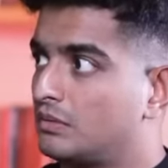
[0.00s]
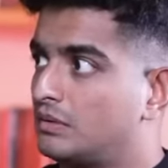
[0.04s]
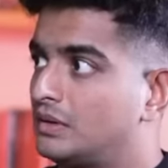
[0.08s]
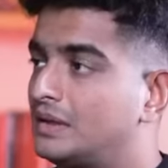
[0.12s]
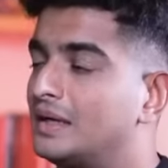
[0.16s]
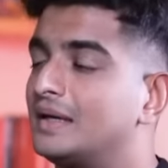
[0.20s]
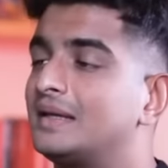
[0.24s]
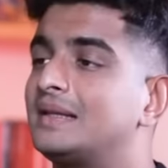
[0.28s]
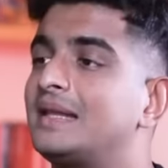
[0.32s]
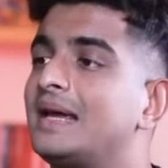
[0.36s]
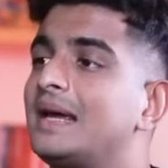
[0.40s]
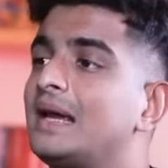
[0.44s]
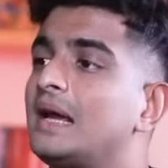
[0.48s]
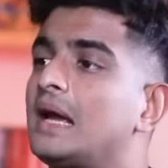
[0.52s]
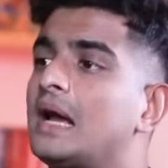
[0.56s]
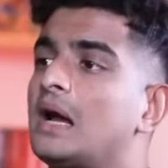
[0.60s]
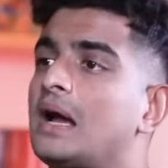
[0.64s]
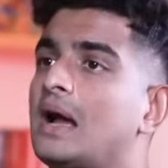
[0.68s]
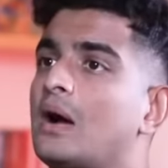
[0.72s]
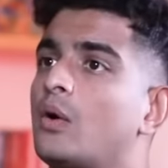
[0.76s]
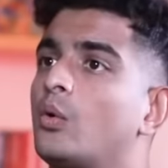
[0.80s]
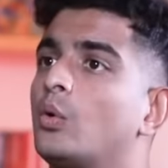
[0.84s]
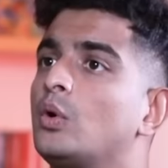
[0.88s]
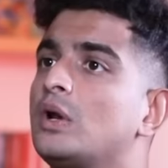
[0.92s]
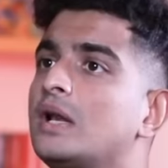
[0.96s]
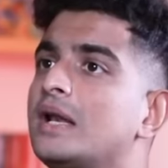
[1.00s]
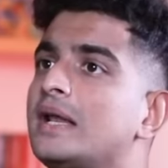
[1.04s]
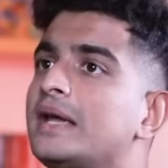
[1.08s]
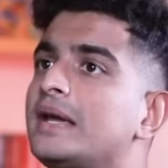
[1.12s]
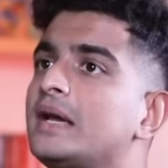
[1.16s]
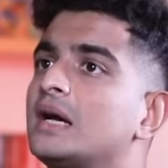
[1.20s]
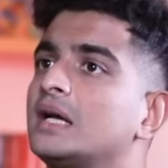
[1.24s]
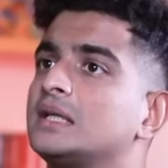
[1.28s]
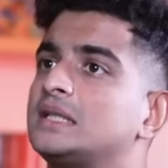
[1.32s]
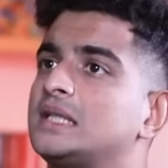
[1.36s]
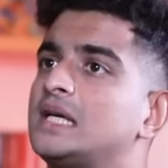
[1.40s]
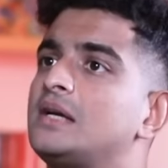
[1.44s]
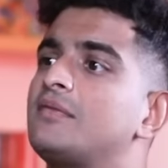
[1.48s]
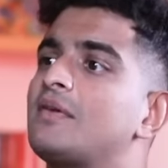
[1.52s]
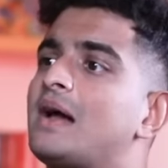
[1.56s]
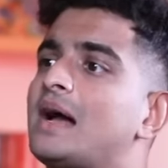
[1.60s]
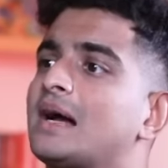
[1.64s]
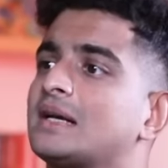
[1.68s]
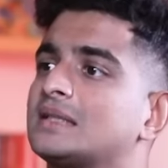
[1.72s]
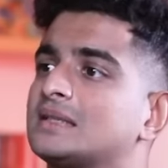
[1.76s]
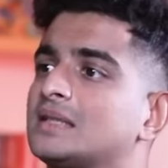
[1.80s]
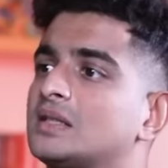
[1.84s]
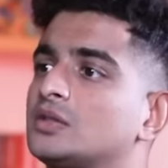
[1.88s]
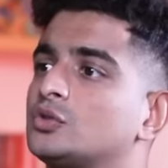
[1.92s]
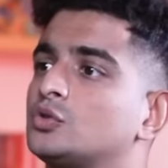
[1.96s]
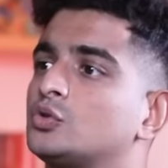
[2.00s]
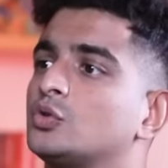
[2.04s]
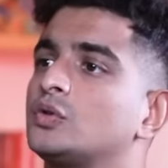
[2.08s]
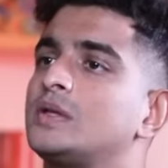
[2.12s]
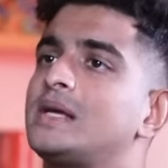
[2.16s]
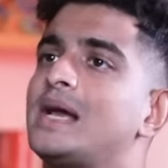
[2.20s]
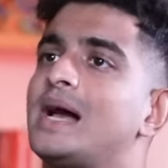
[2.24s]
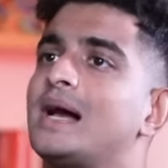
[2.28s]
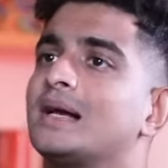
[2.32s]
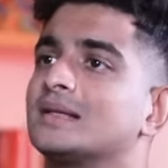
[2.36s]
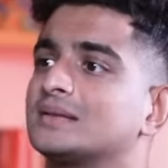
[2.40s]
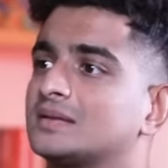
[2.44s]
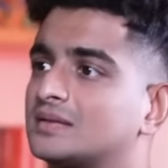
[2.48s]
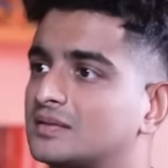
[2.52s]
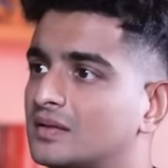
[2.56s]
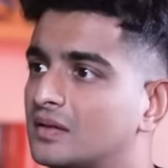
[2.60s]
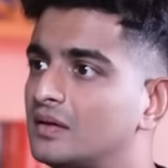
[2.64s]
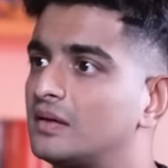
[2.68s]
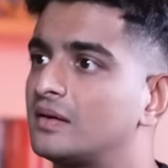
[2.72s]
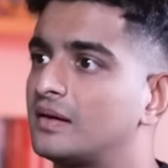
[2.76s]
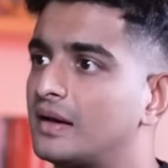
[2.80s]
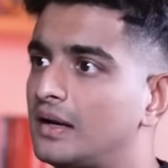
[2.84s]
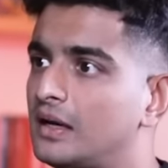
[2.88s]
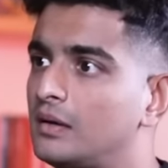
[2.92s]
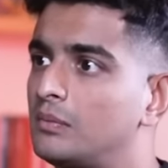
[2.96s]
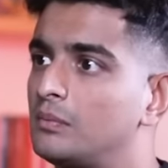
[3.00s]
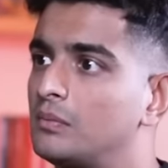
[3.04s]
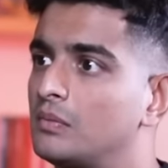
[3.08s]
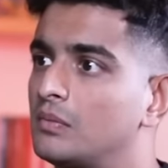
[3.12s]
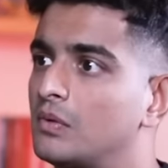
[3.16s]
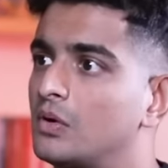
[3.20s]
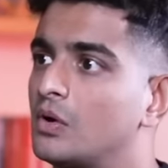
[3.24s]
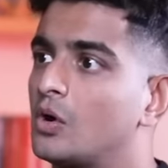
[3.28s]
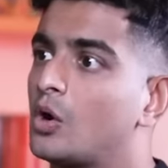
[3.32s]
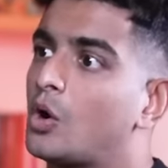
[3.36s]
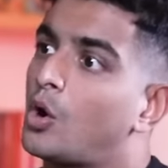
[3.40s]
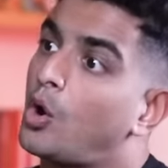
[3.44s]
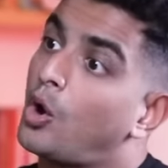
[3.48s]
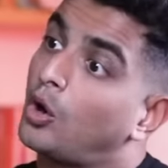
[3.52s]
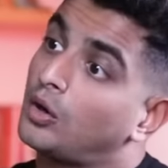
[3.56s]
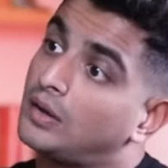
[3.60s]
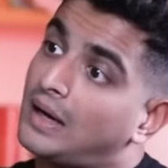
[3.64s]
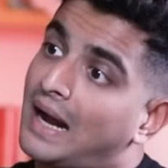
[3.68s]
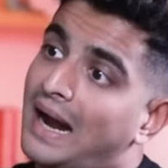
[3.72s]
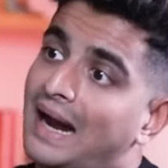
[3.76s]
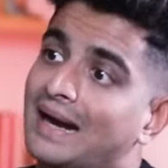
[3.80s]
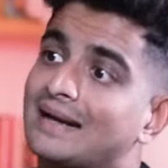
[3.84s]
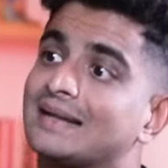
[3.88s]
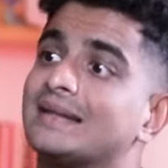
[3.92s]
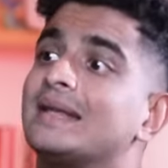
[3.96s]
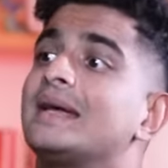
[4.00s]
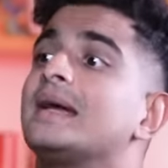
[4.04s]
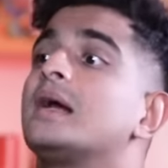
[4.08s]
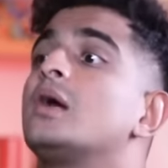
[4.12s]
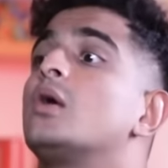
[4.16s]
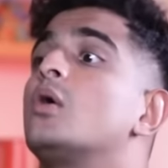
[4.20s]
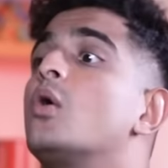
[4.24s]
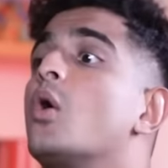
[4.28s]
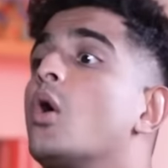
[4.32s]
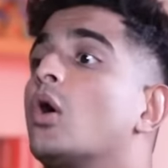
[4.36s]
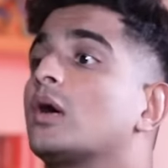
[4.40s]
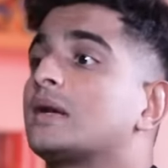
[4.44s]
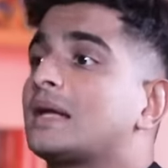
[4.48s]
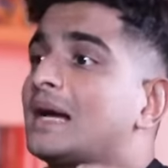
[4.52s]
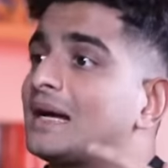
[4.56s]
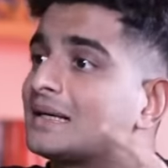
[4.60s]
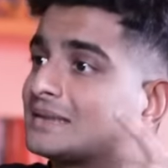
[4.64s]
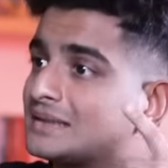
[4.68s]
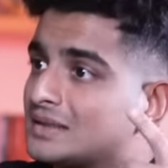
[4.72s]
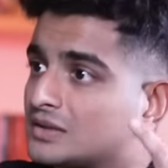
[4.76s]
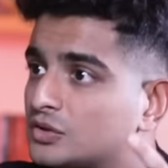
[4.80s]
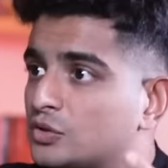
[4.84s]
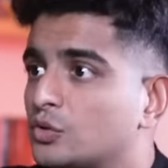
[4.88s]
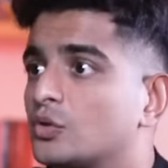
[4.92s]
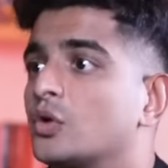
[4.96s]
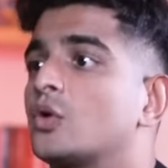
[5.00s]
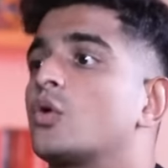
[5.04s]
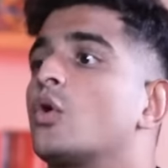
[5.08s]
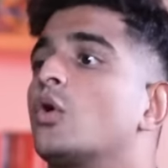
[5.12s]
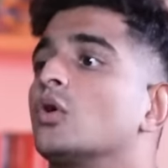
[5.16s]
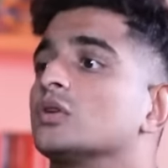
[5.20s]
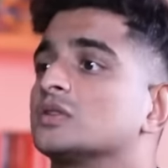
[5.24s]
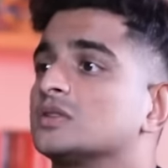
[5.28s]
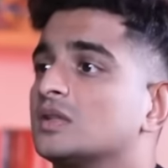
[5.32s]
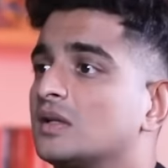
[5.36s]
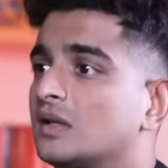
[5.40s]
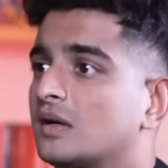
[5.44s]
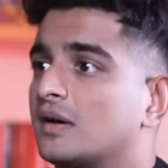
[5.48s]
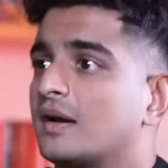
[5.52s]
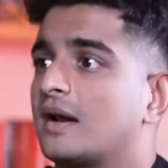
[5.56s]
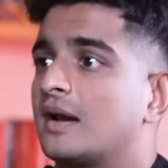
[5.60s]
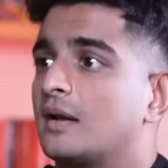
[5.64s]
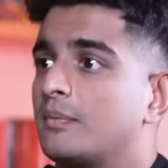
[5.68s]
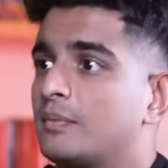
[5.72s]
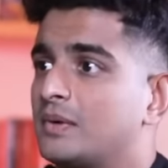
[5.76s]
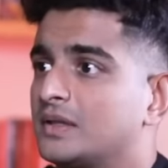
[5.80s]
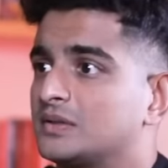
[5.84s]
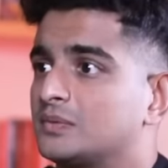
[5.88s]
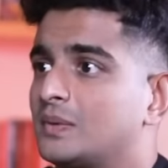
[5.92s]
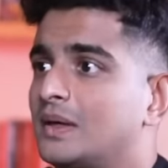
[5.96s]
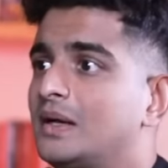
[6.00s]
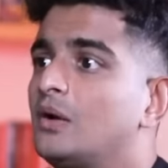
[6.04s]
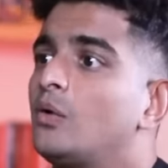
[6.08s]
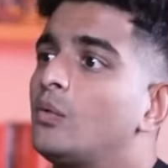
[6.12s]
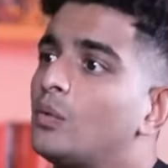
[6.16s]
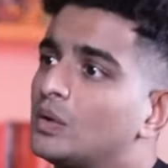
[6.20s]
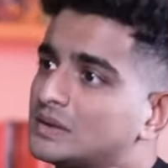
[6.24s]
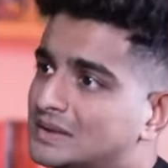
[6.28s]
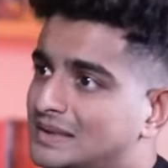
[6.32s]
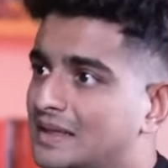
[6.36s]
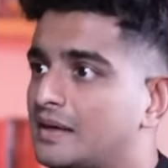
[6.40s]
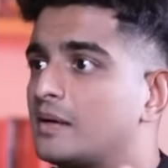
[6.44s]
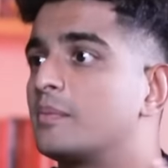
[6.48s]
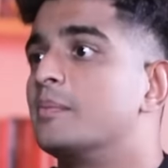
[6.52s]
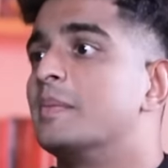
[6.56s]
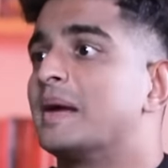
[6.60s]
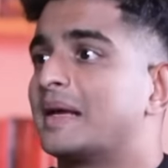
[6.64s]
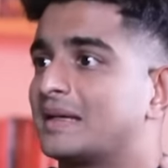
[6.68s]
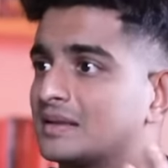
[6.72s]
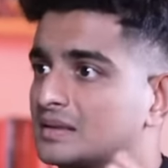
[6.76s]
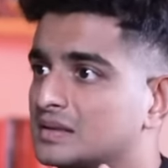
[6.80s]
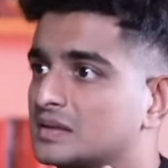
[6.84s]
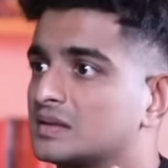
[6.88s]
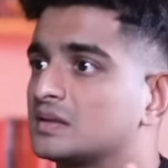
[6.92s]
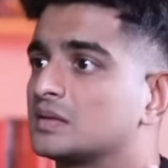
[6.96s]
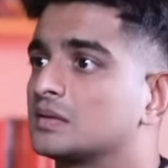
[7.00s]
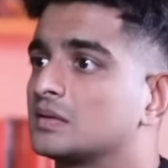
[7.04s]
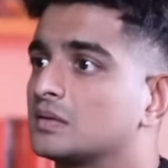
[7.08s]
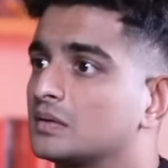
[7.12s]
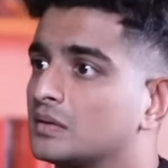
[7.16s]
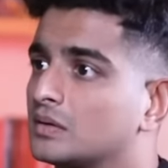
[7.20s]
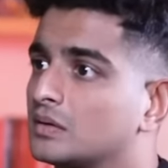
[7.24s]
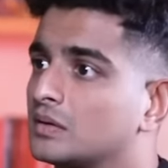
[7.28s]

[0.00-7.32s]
Did they only achieve access to the astral realm or had they got access to the causal realm as well? Or was there a mix?